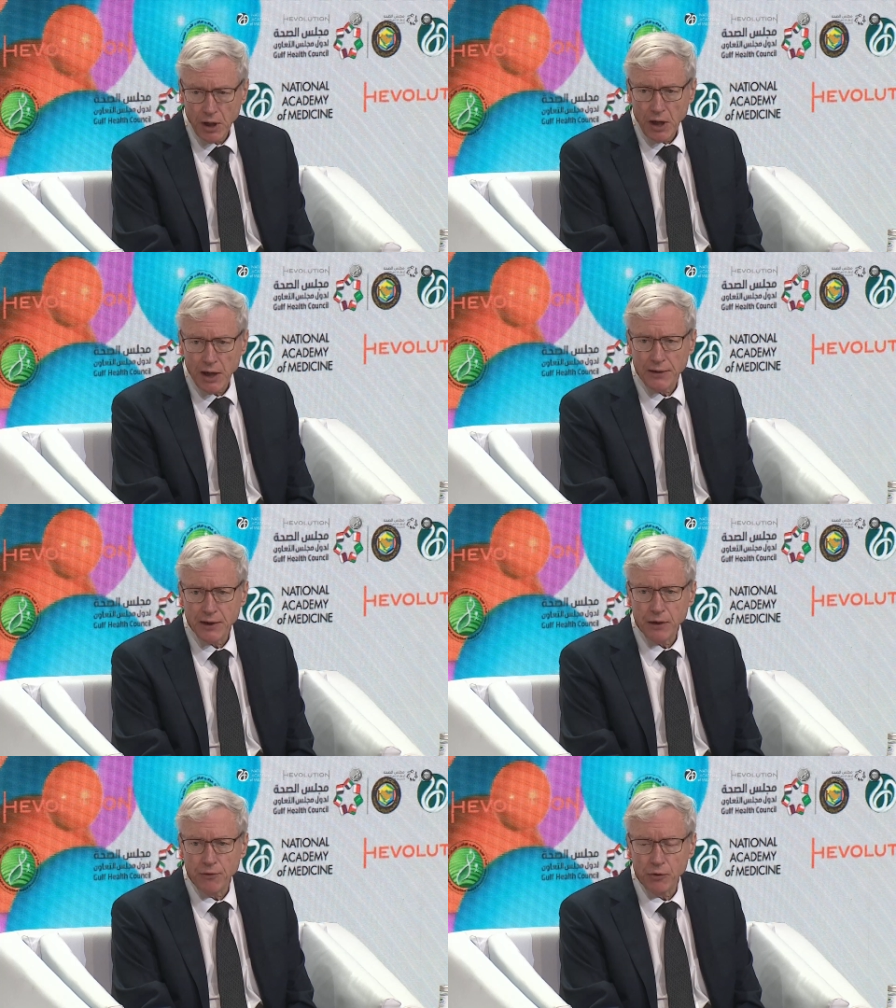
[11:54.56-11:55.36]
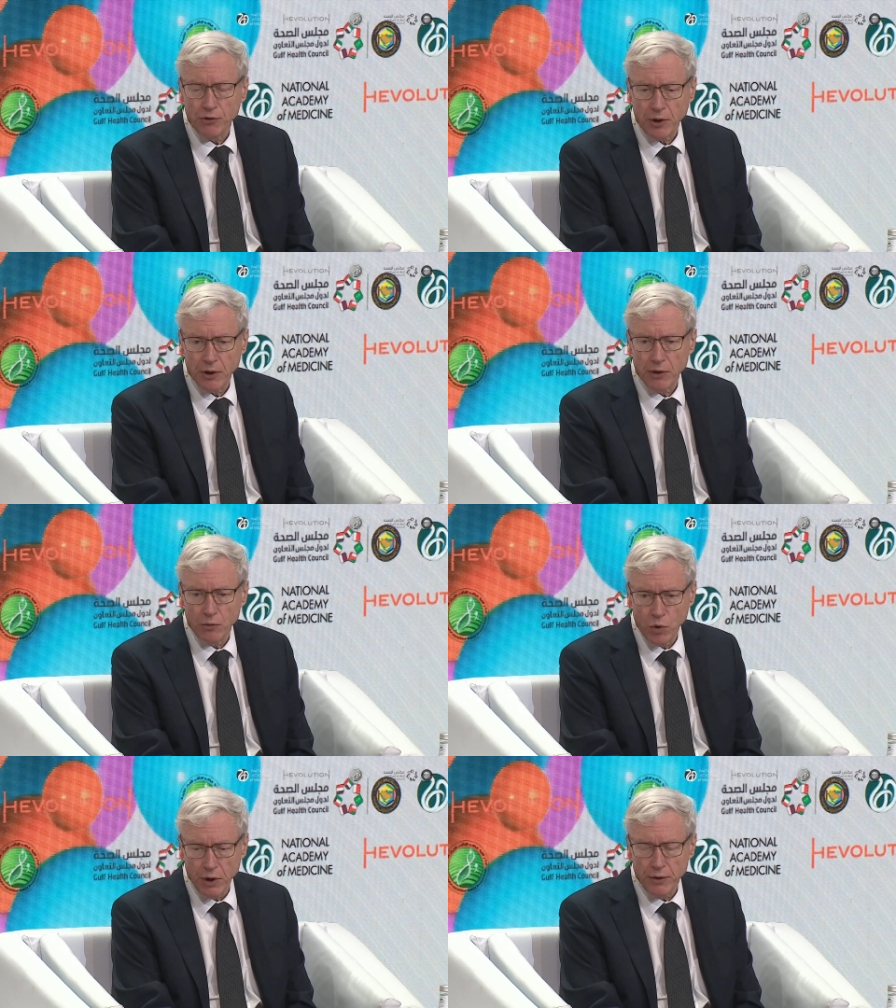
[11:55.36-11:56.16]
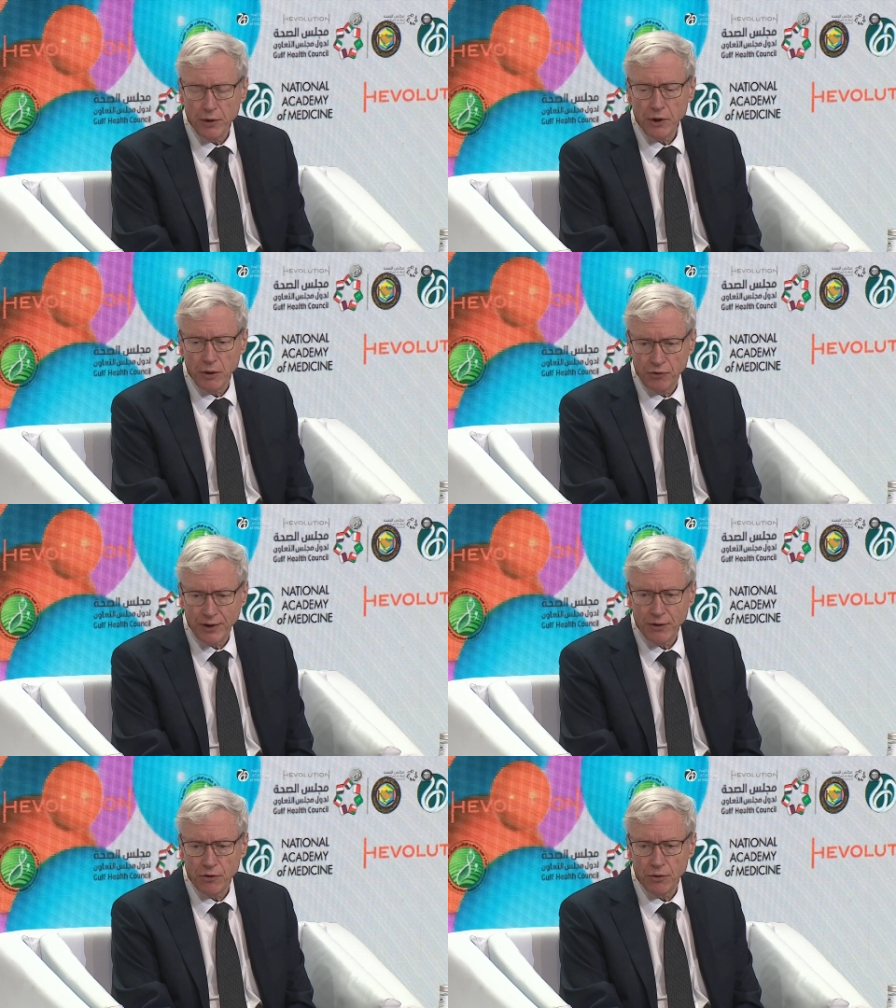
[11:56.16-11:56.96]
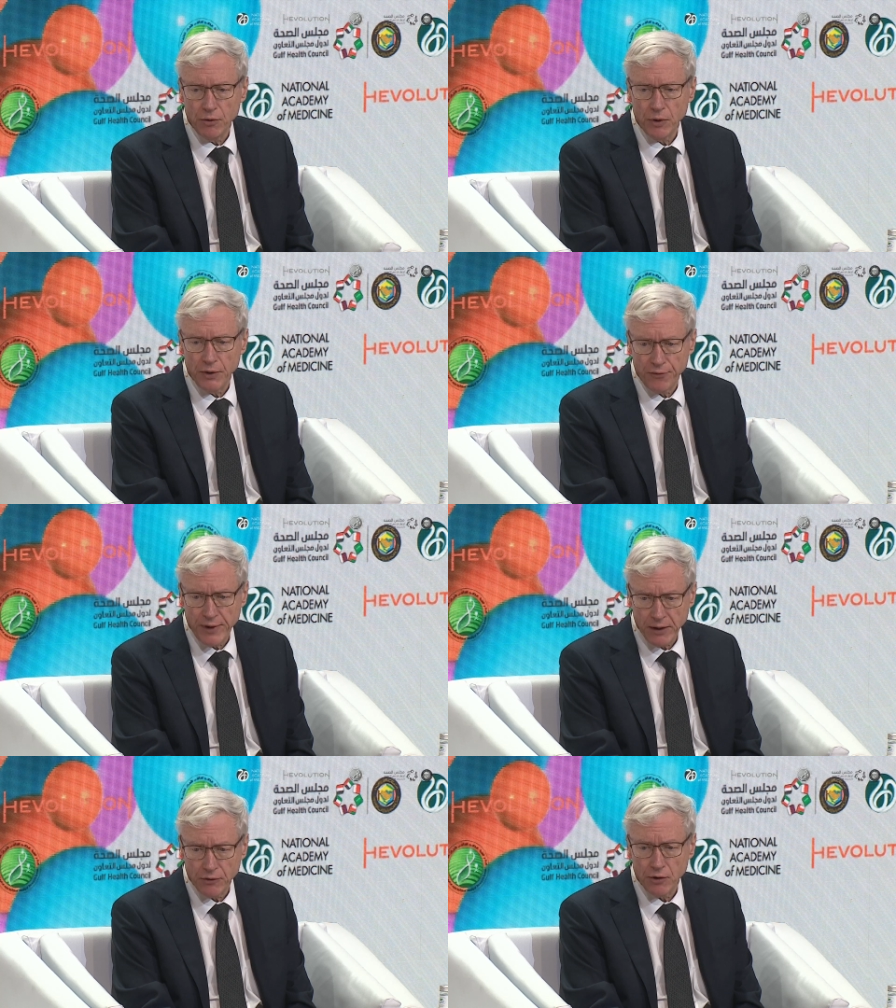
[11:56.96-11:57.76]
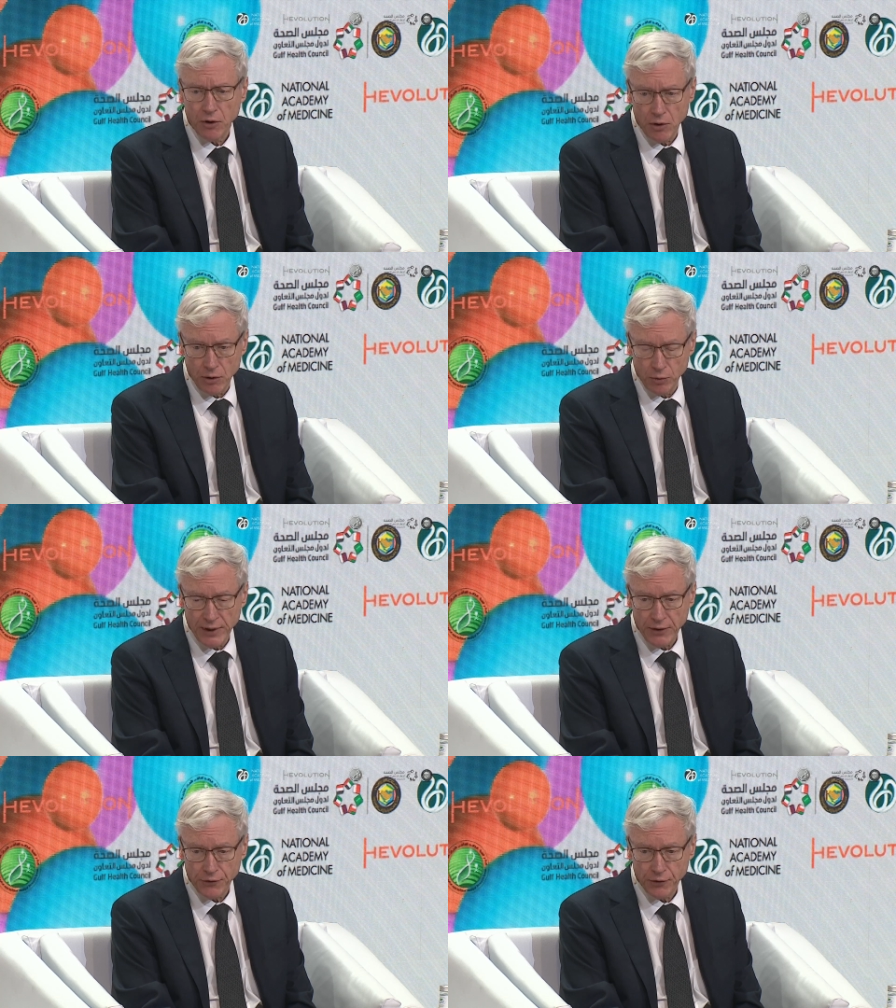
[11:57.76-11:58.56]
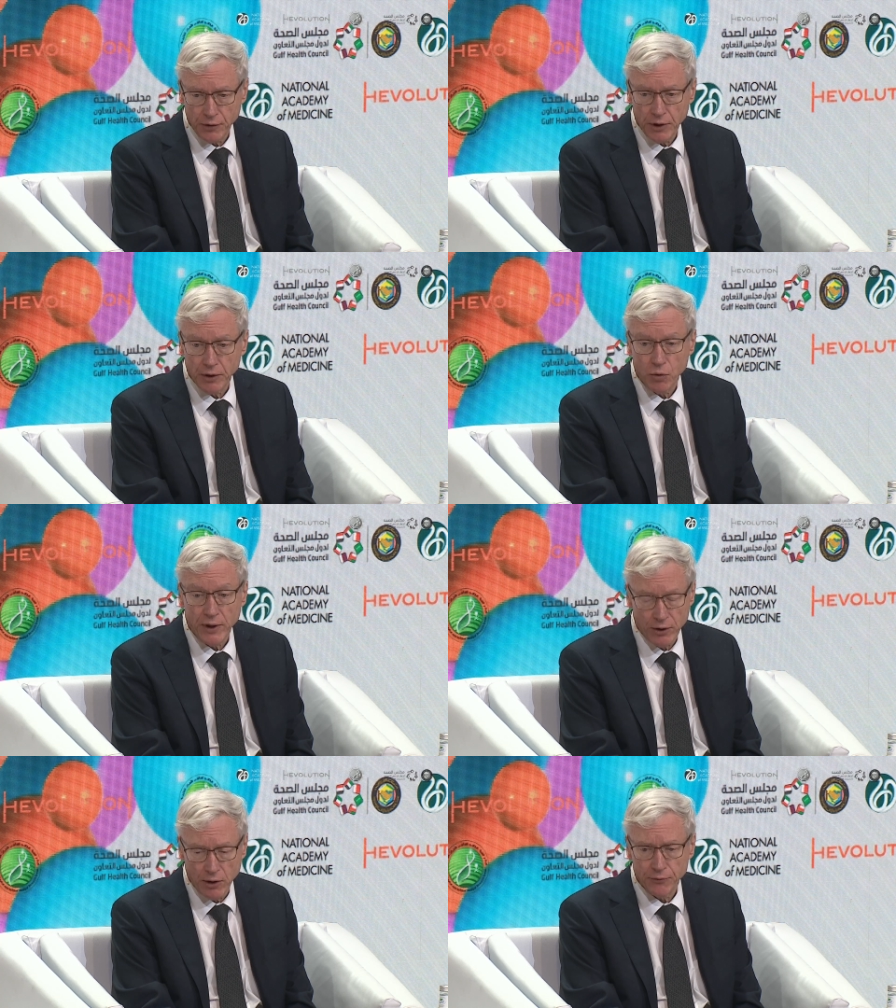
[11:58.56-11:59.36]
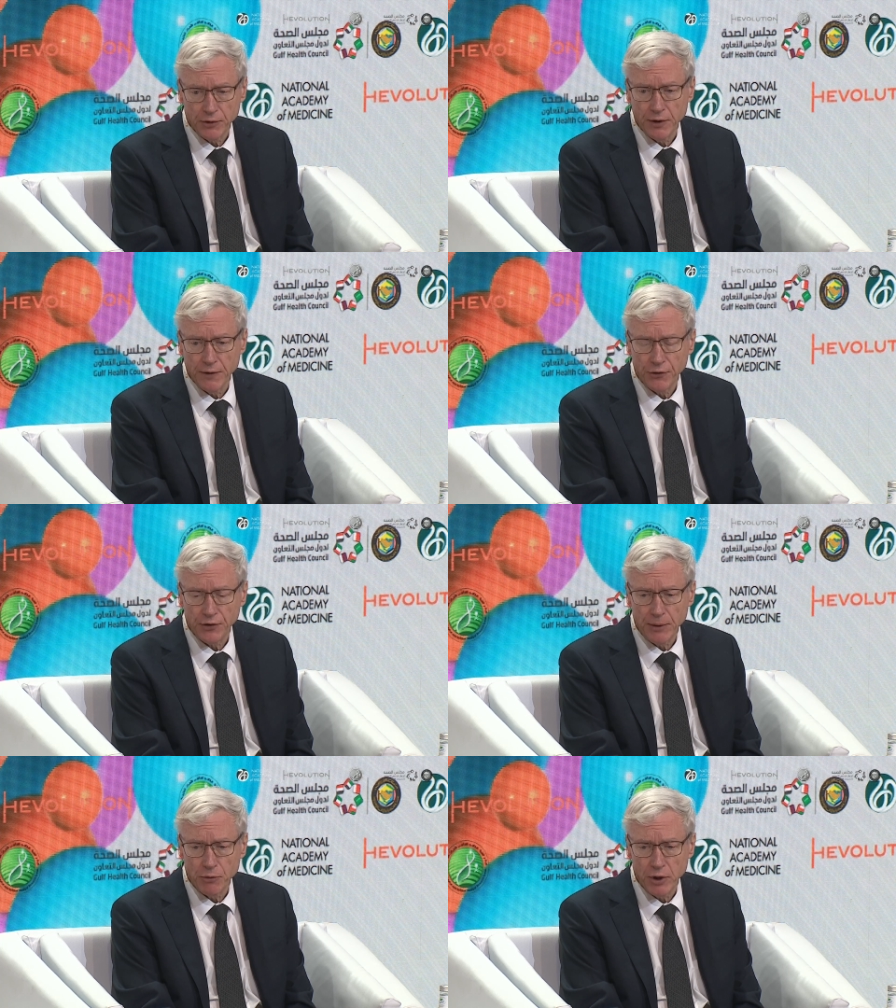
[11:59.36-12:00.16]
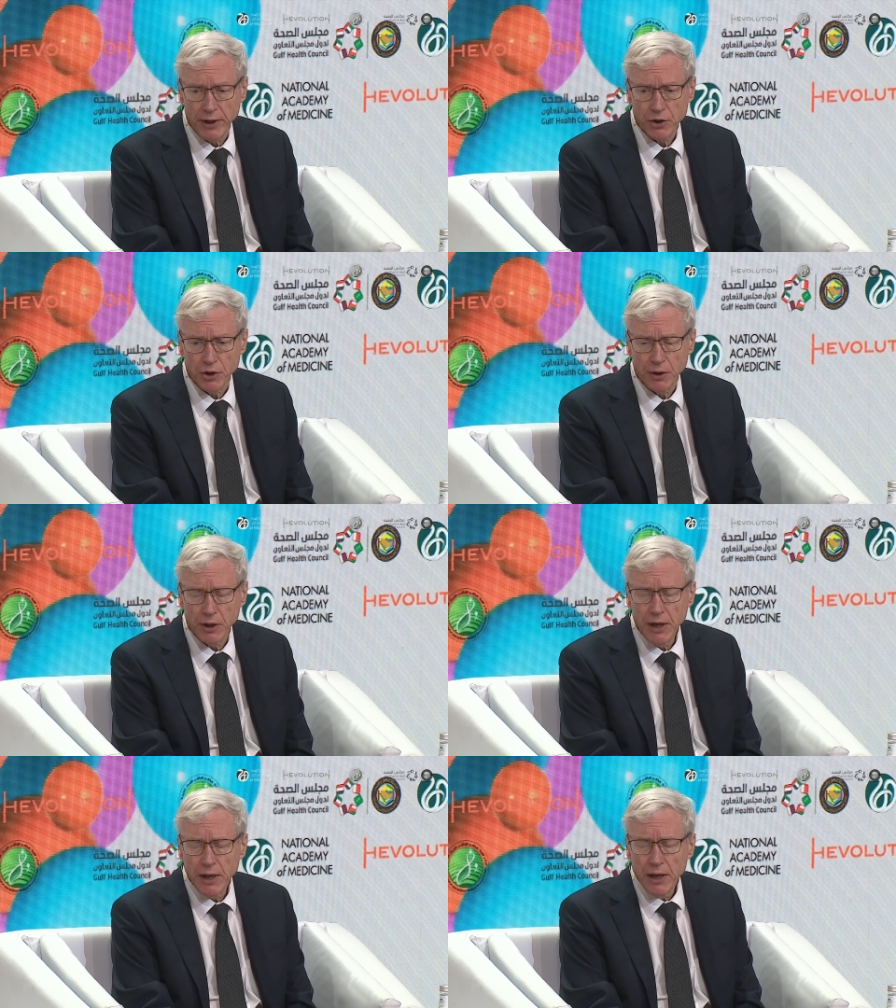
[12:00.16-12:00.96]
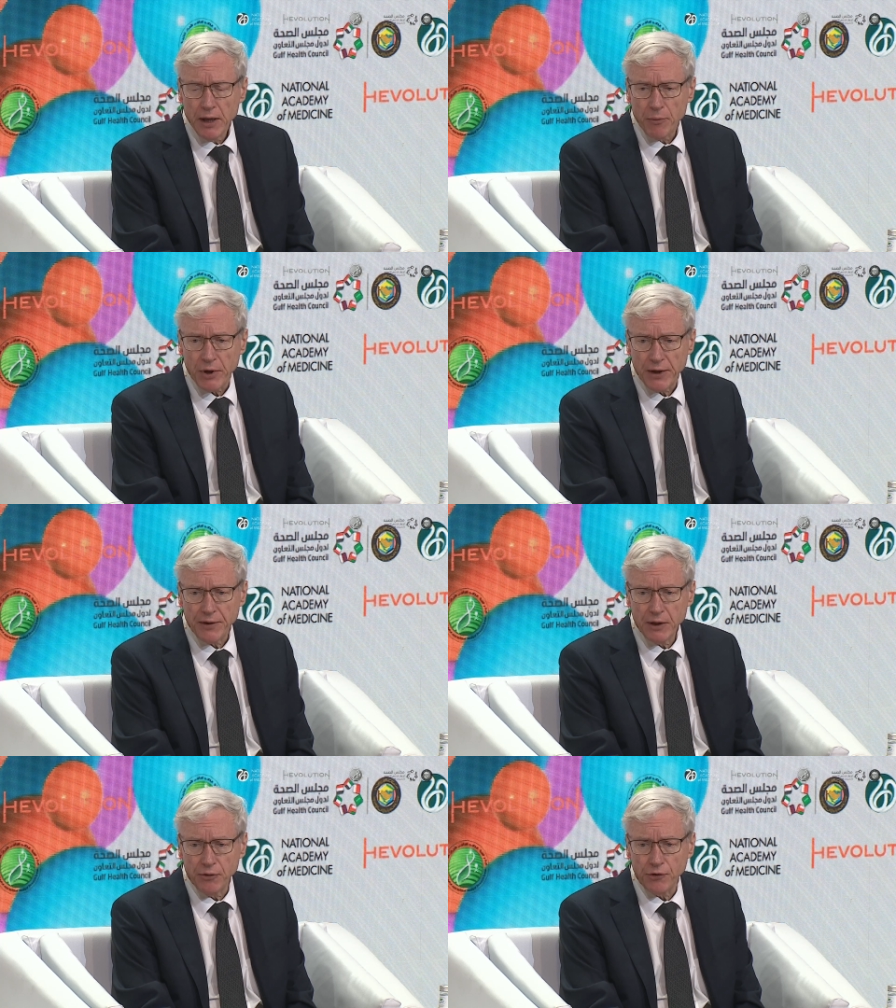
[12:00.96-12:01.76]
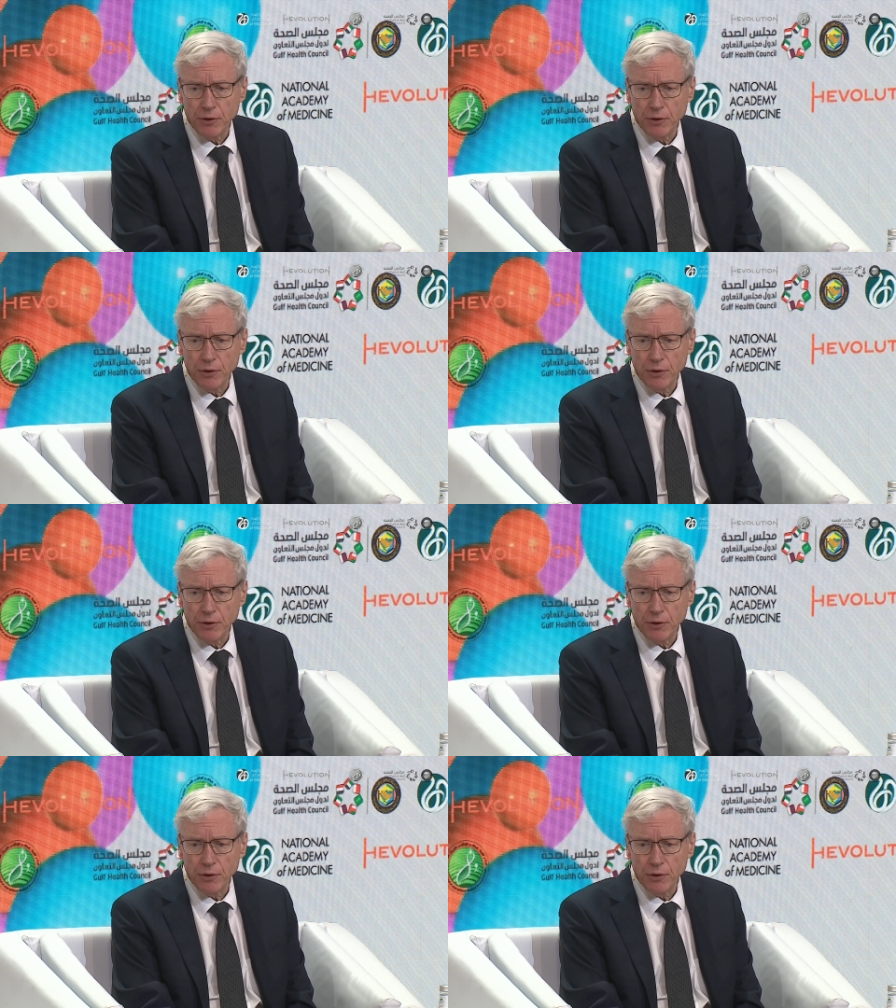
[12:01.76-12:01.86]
I think if you target one, you tend to affect all the rest, and quite often in the same direction. But I think it's going to